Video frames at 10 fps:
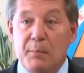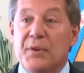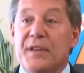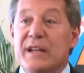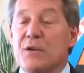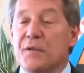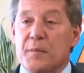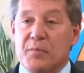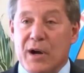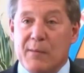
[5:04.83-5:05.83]
But then here's
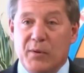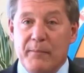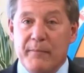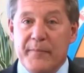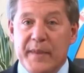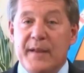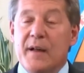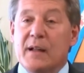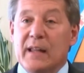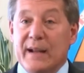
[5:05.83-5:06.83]
the problem.
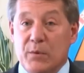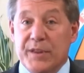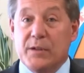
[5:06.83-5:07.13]
Like with